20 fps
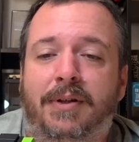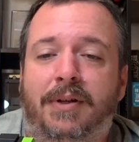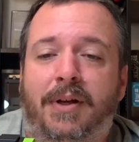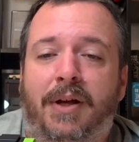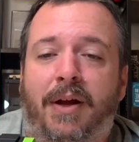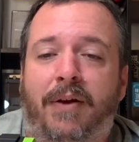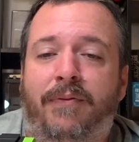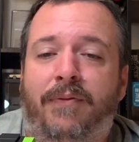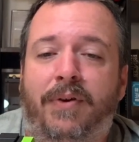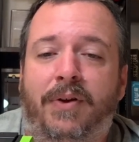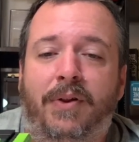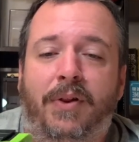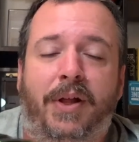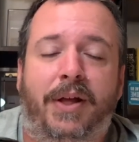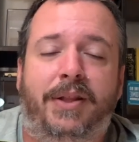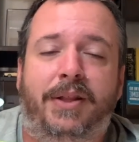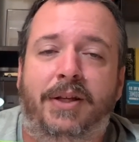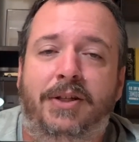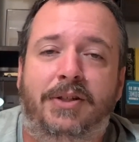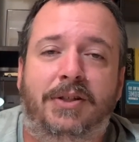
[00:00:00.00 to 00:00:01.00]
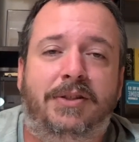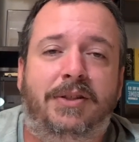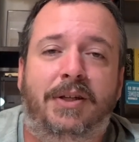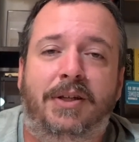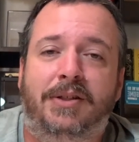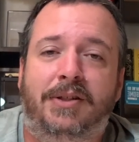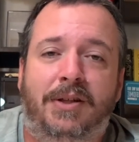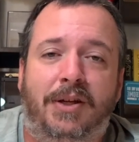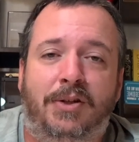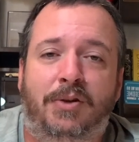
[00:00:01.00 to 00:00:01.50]
I feel like they just did
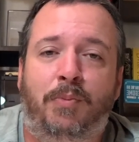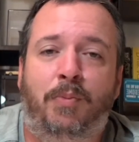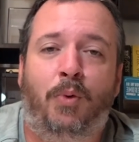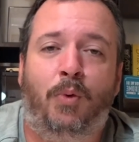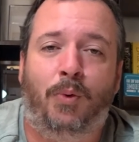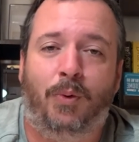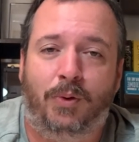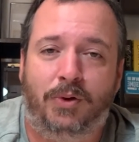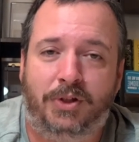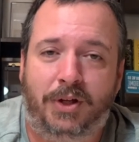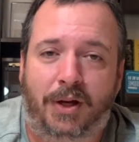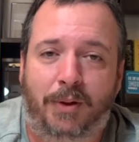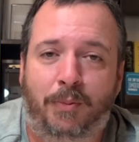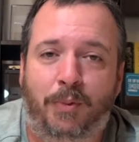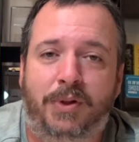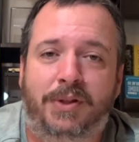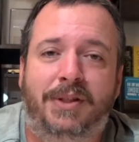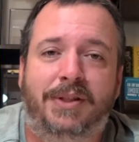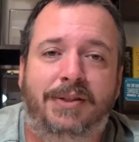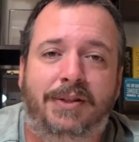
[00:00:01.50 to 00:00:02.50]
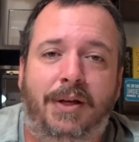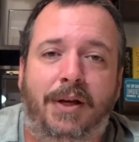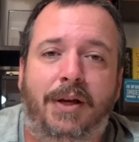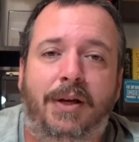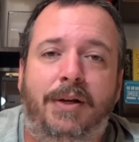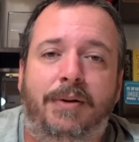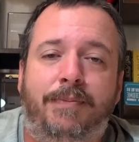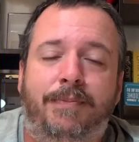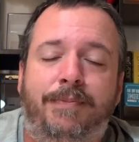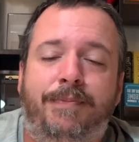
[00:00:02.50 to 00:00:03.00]
such a poor job with
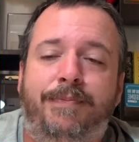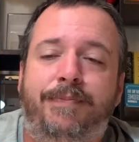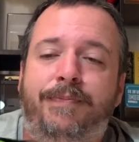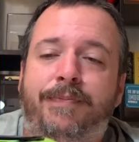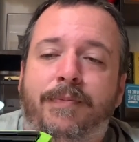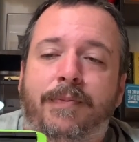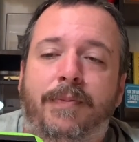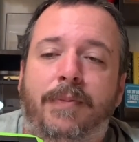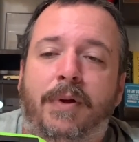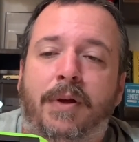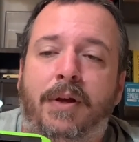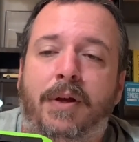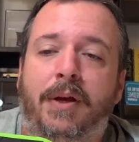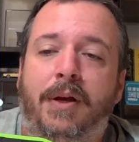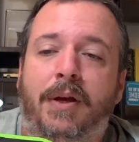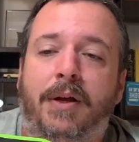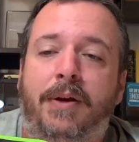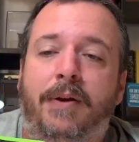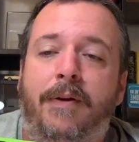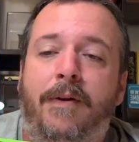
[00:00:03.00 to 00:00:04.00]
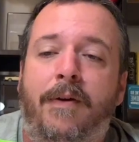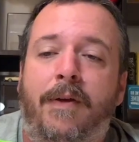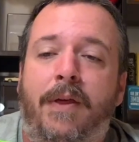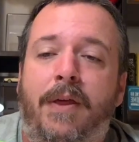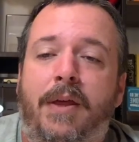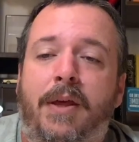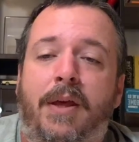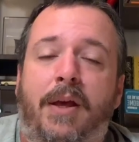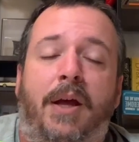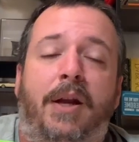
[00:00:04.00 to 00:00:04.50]
design. And
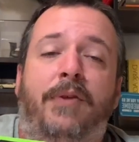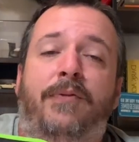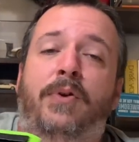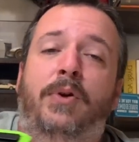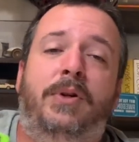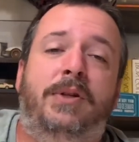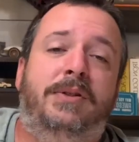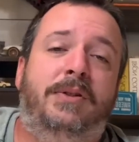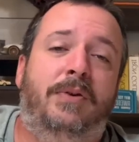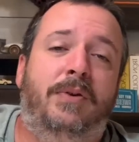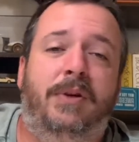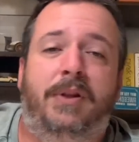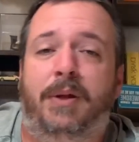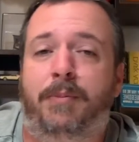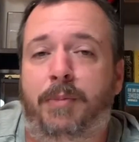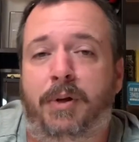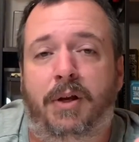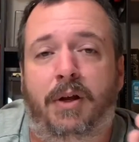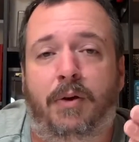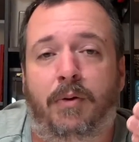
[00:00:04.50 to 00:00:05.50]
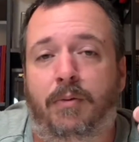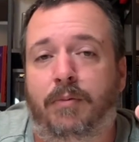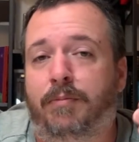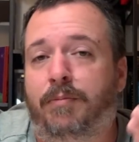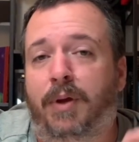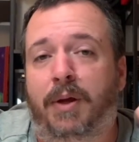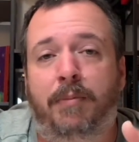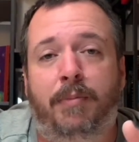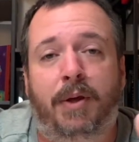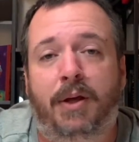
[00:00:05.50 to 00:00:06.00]
if you disagree, let me know.
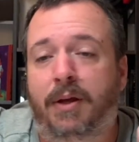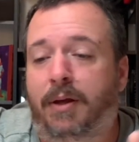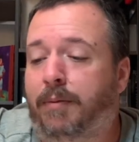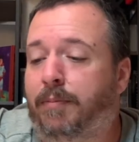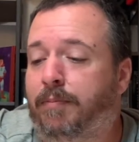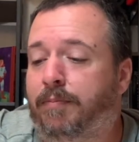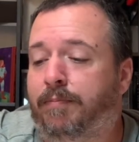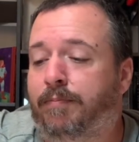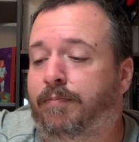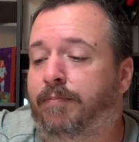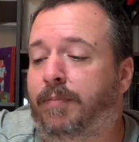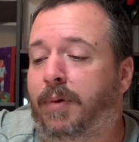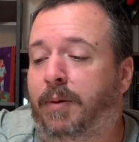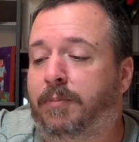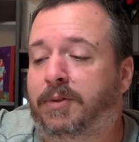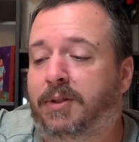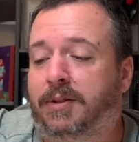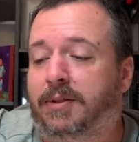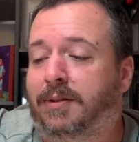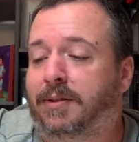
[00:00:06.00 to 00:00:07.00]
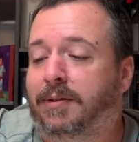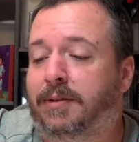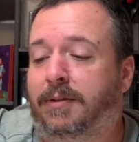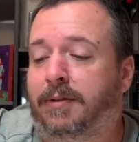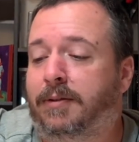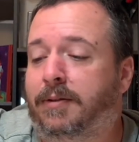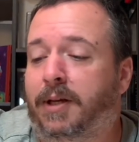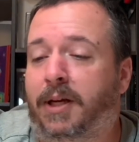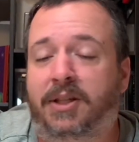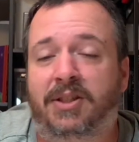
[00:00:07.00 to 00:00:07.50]
Maybe I
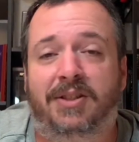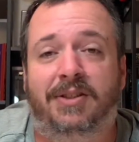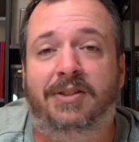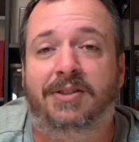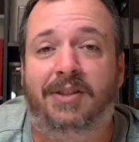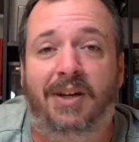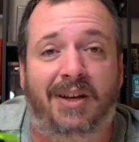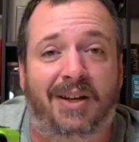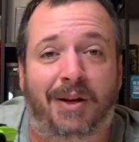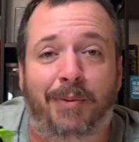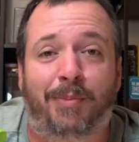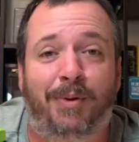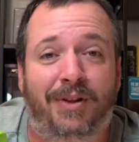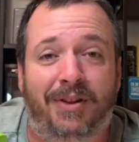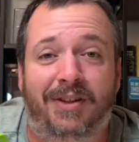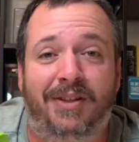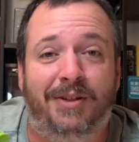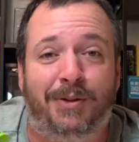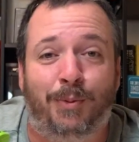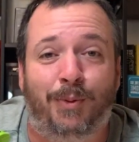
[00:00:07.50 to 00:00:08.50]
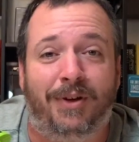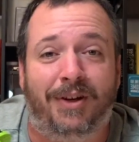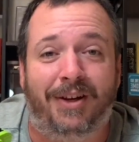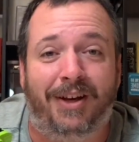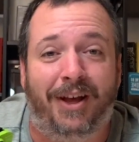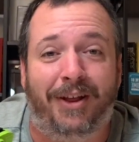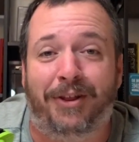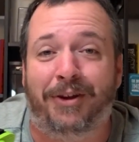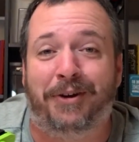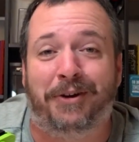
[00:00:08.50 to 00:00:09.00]
just suck at putting this one
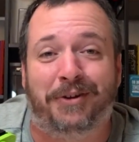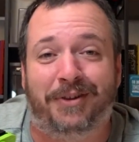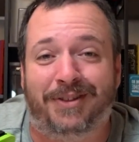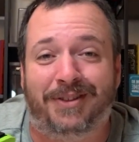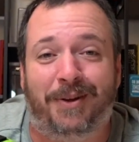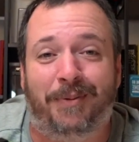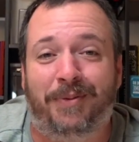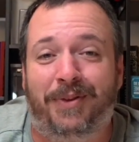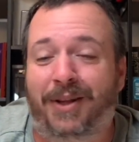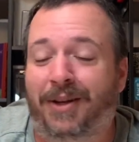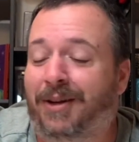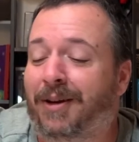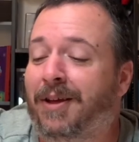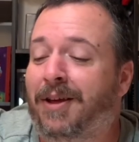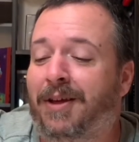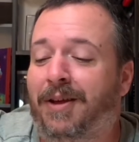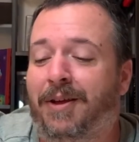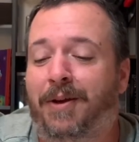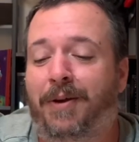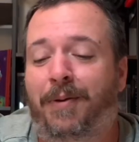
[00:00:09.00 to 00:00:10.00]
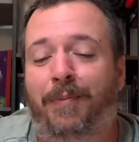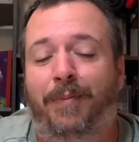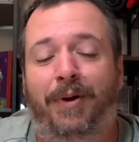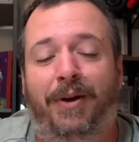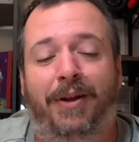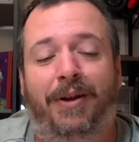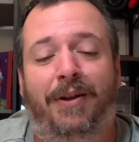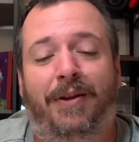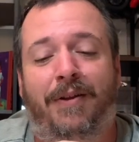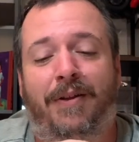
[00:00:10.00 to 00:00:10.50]
together or something.
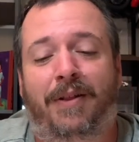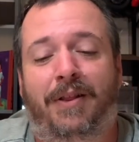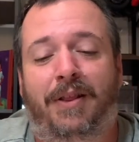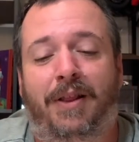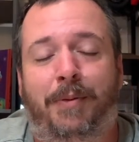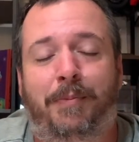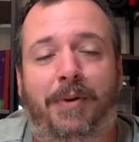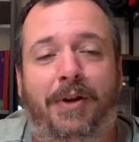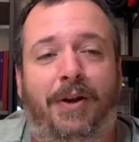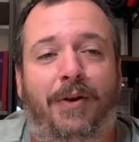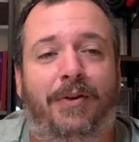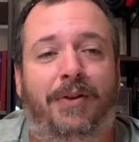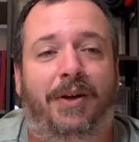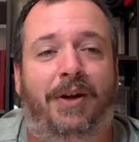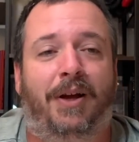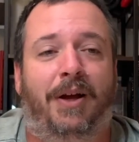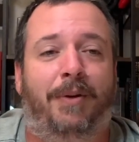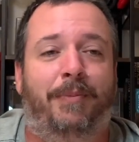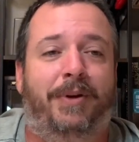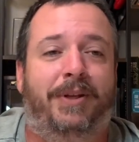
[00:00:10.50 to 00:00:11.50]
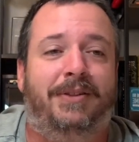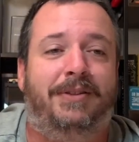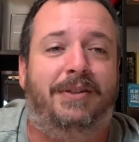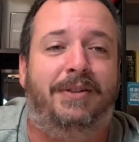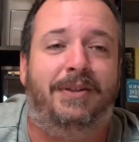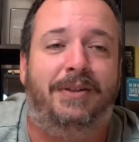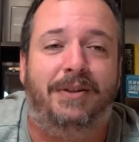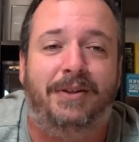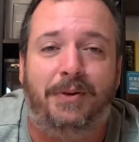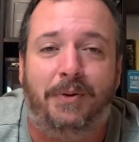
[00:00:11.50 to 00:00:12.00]
But let me know in the
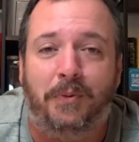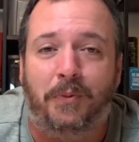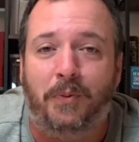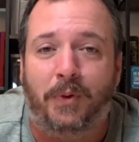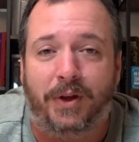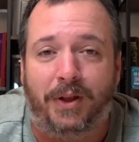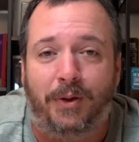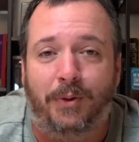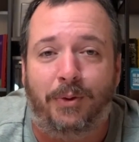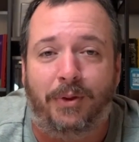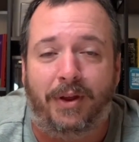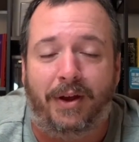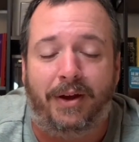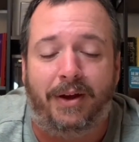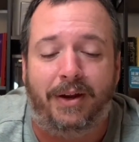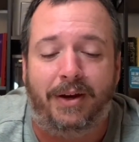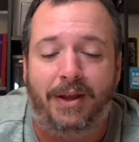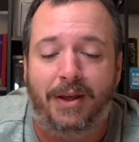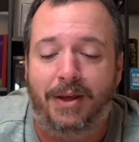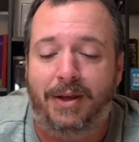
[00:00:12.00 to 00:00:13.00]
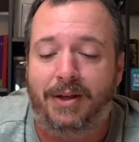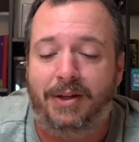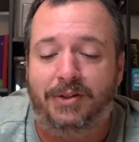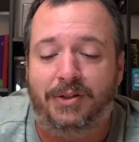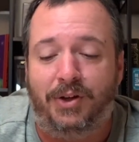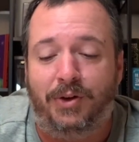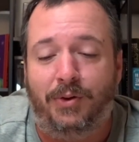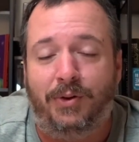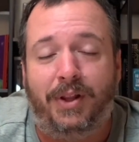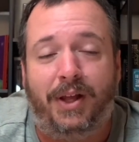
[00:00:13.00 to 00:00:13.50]
comments what you thought.
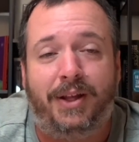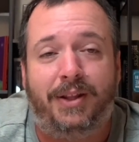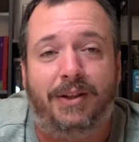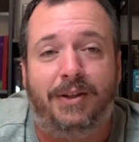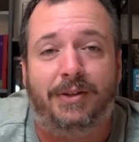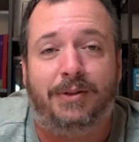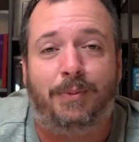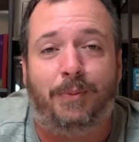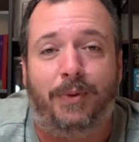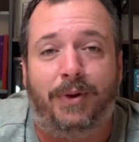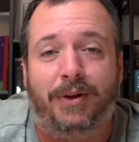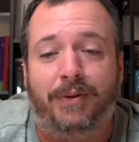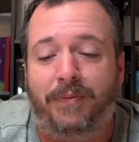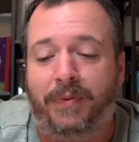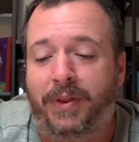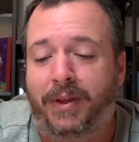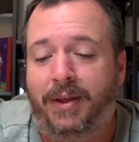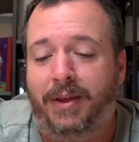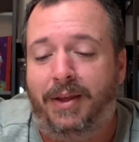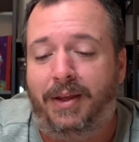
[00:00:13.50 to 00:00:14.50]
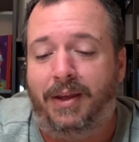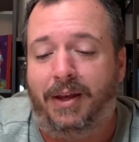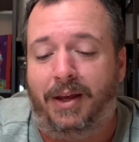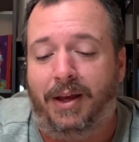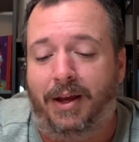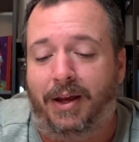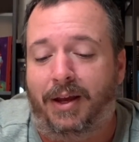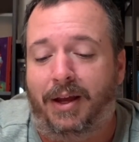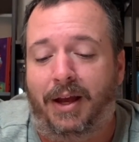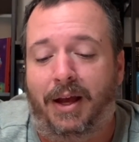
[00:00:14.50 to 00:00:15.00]
Did you like this one?
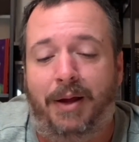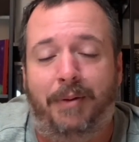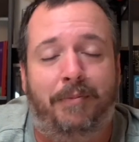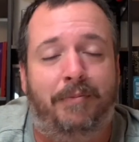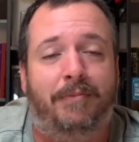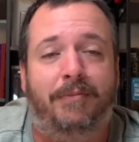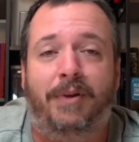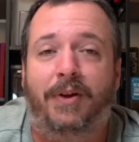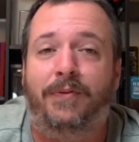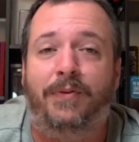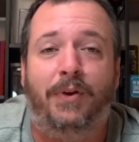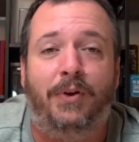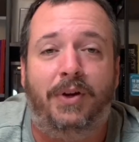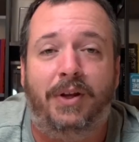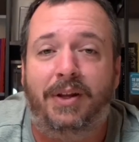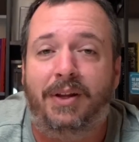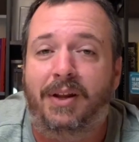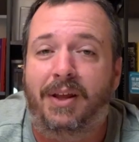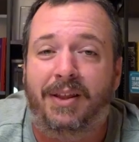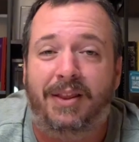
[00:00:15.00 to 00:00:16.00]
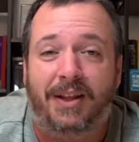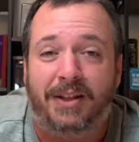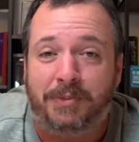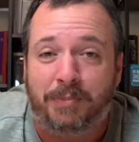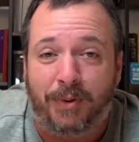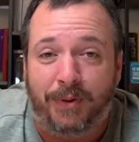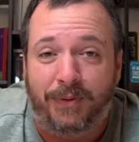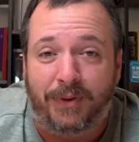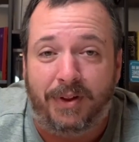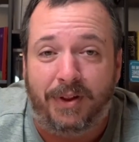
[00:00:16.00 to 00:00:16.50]
Hey, if you did, that's
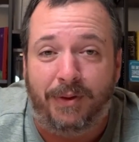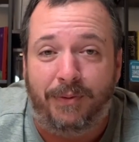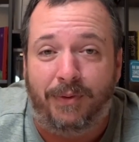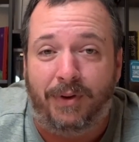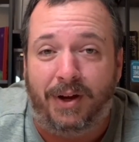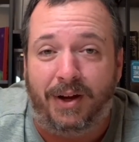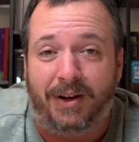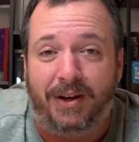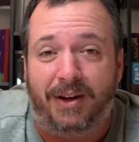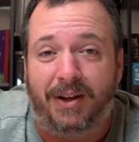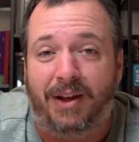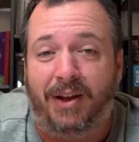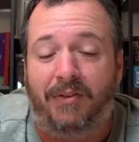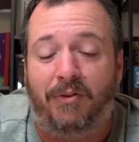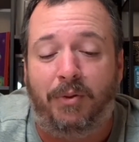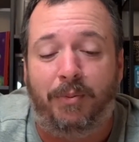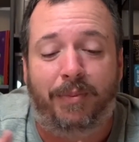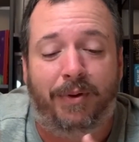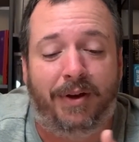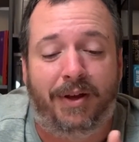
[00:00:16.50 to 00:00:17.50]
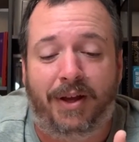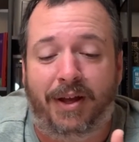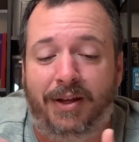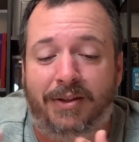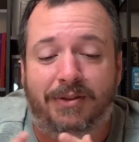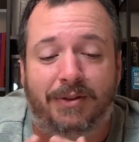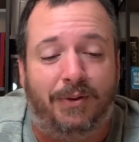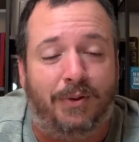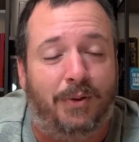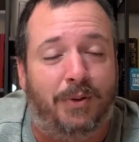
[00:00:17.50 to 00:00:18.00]
perfectly fine. Everybody
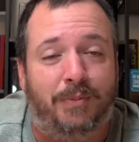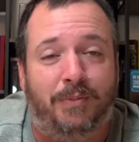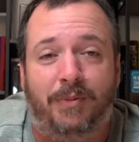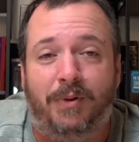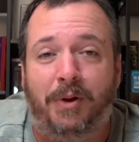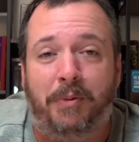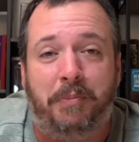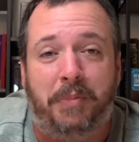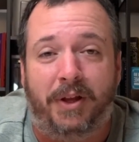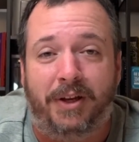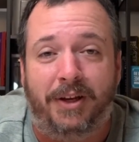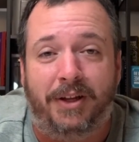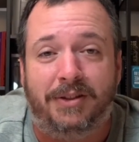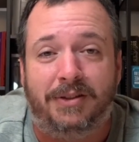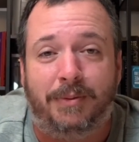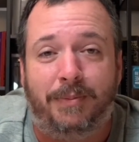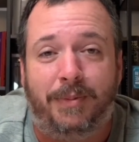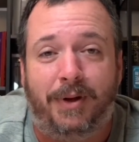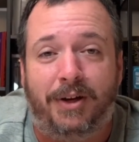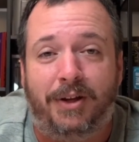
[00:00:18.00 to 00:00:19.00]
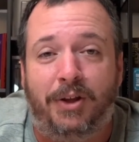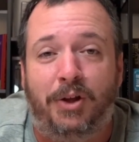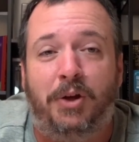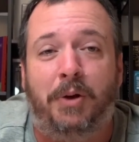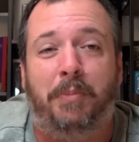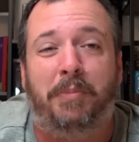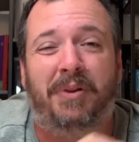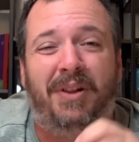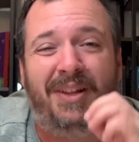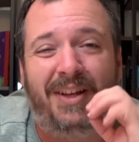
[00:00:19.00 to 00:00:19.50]
has their own opinions about it. You
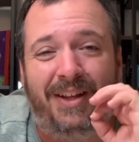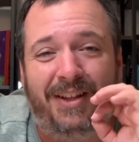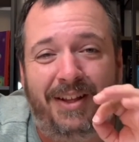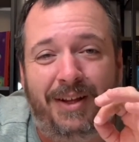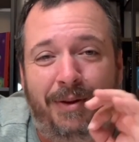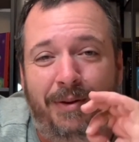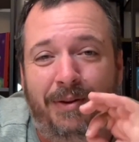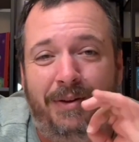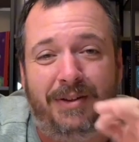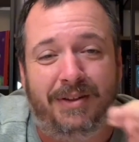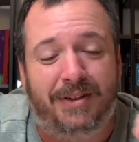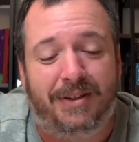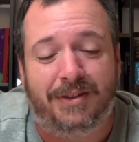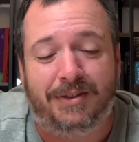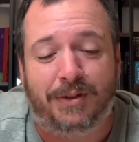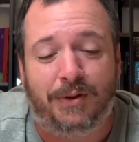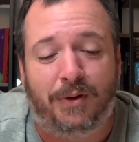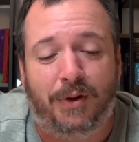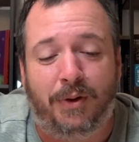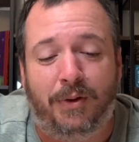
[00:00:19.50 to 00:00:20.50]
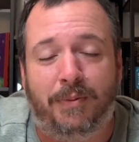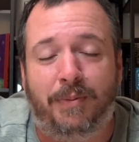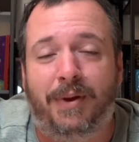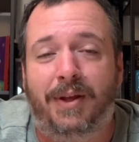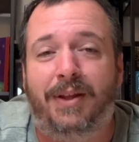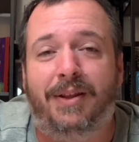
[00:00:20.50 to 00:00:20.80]
completely disagree with me?